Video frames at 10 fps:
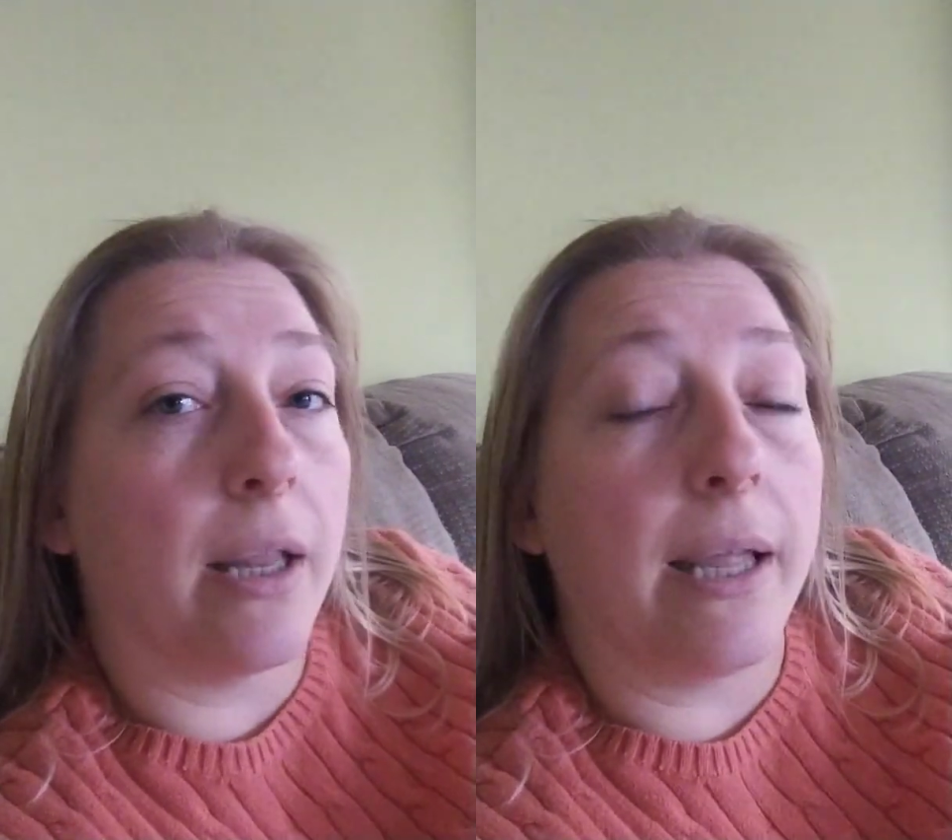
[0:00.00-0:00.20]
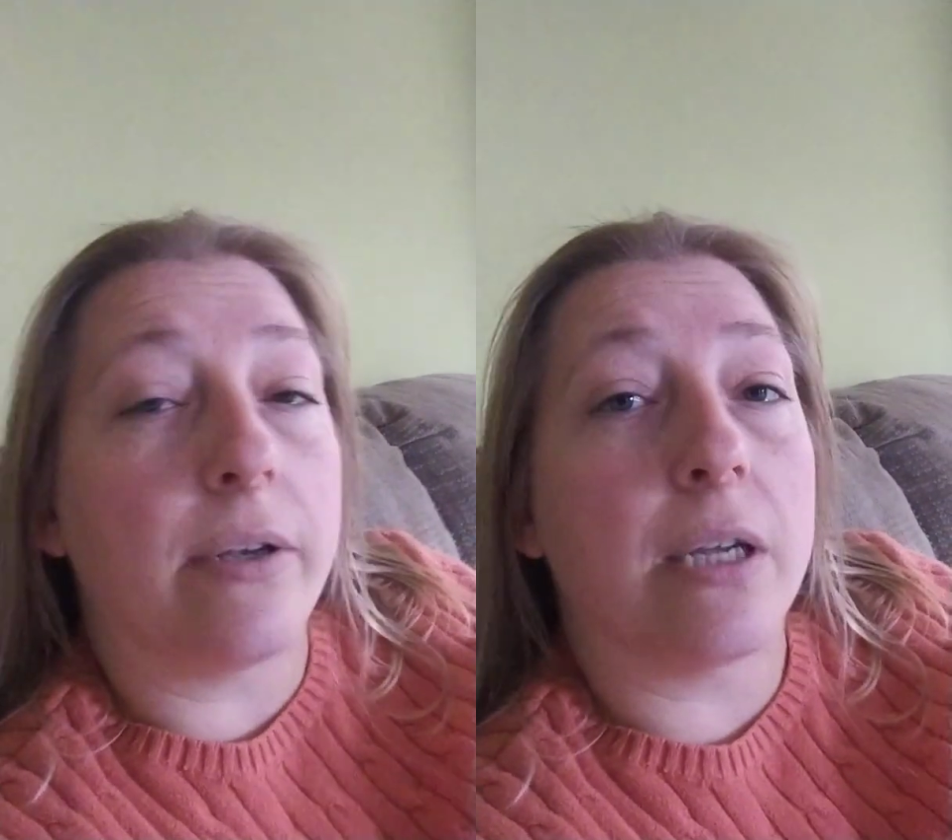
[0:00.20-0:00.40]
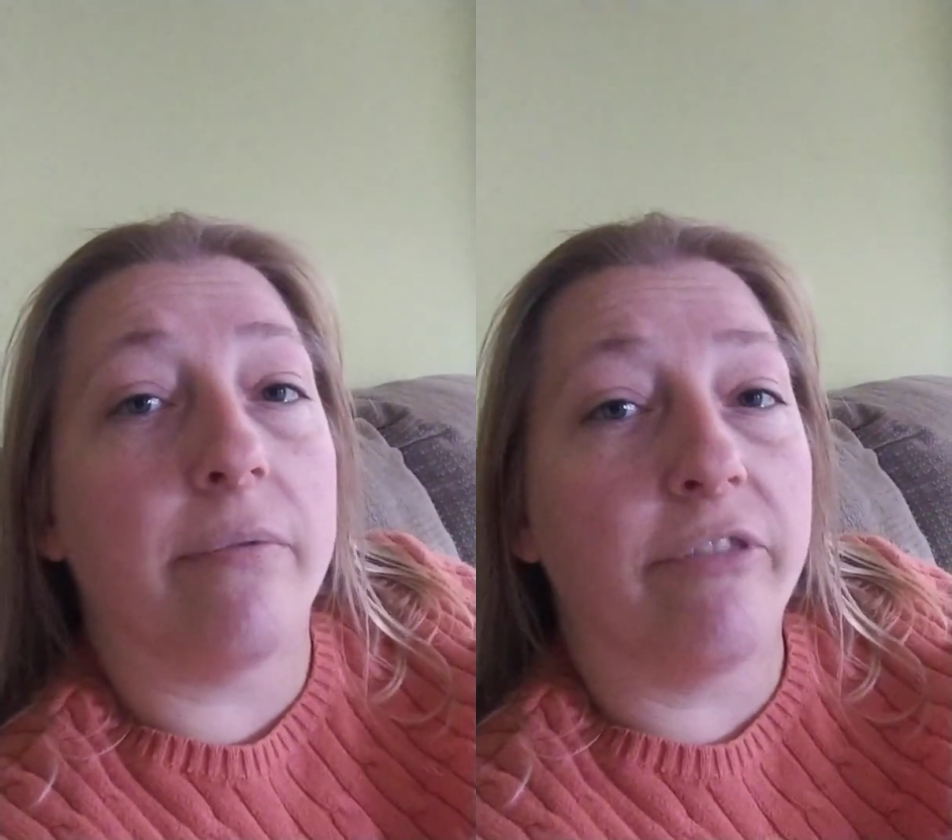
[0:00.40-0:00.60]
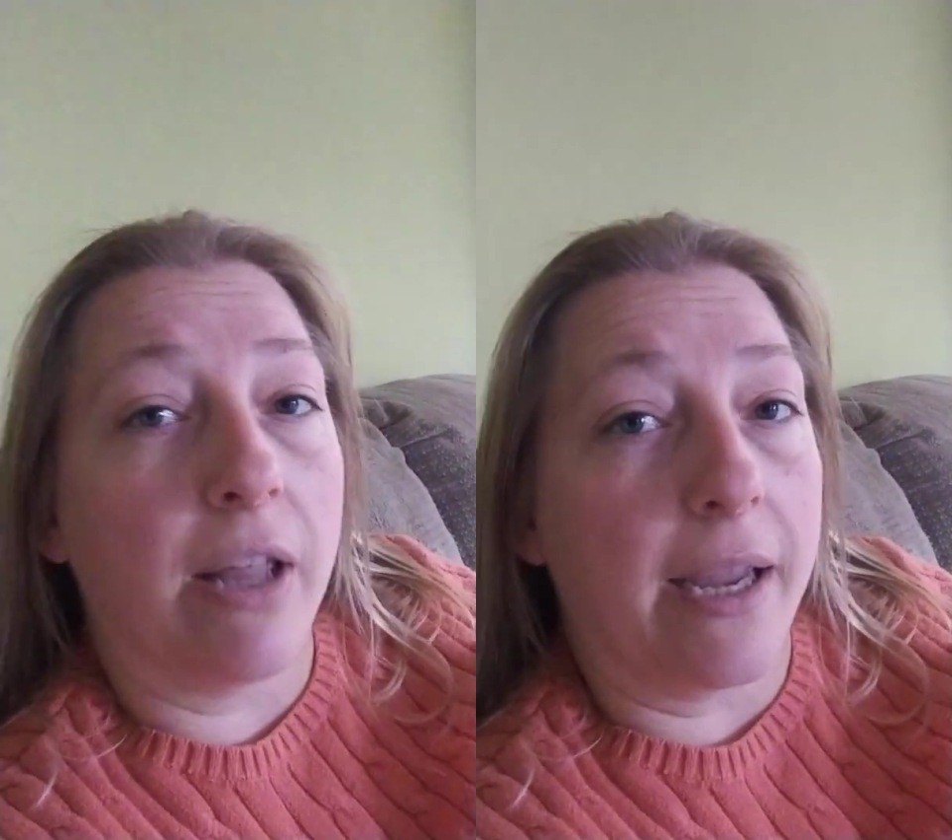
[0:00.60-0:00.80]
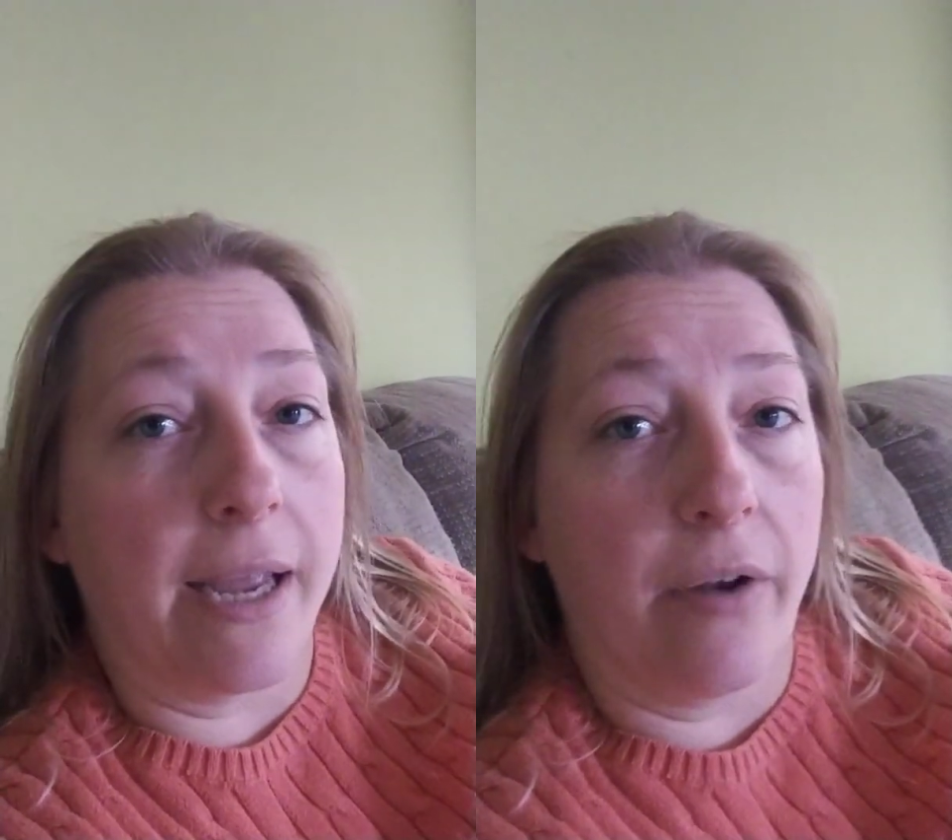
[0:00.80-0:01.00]
allowed to come
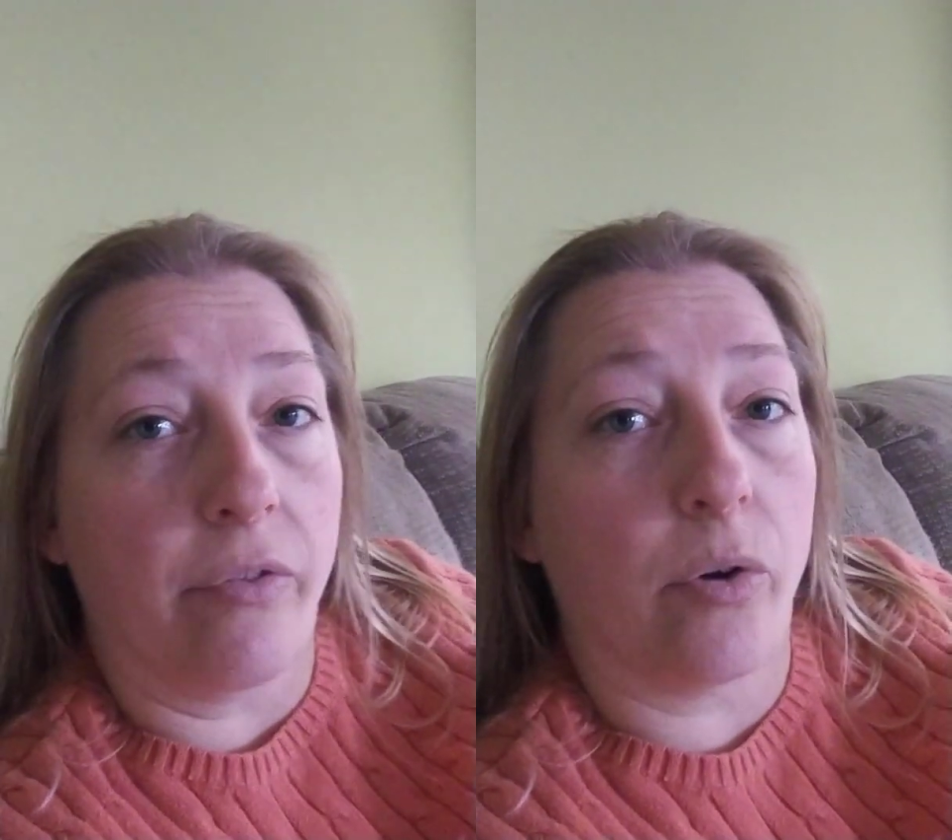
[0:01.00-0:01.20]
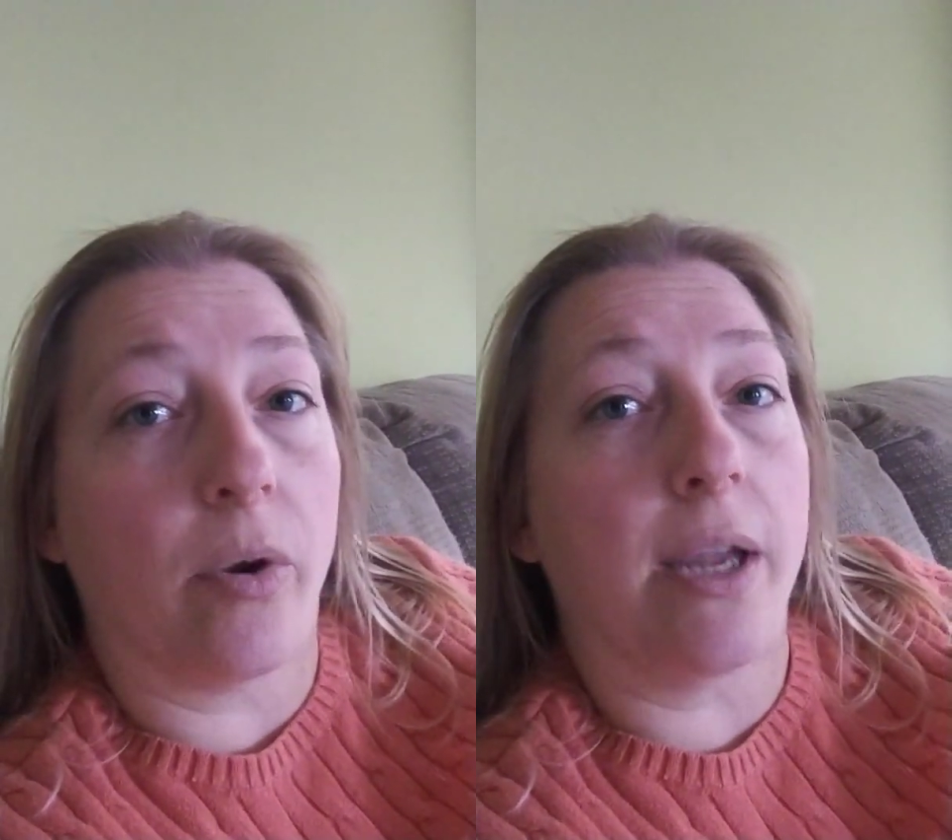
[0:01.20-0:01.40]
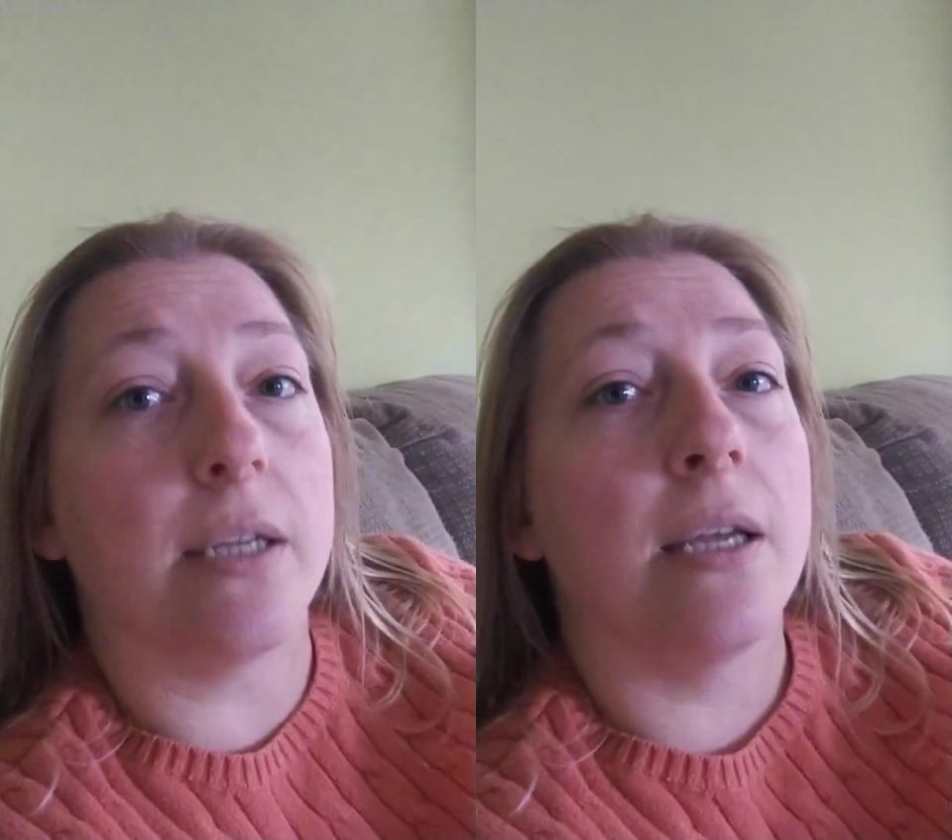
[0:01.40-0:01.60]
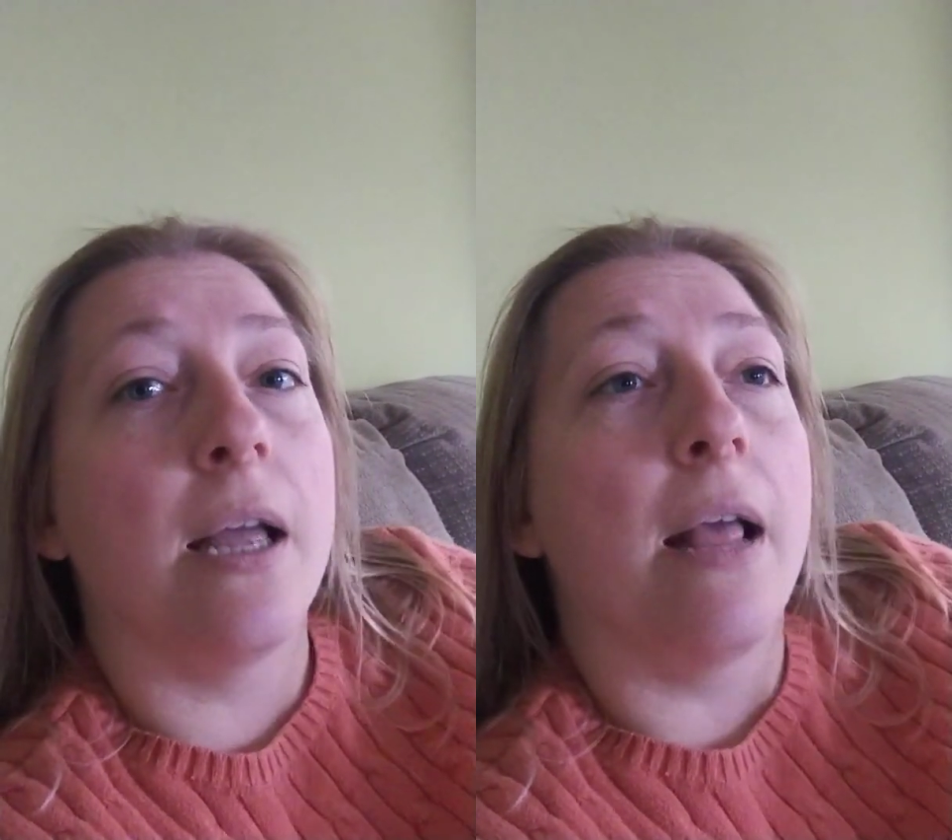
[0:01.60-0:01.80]
flying out of the crate.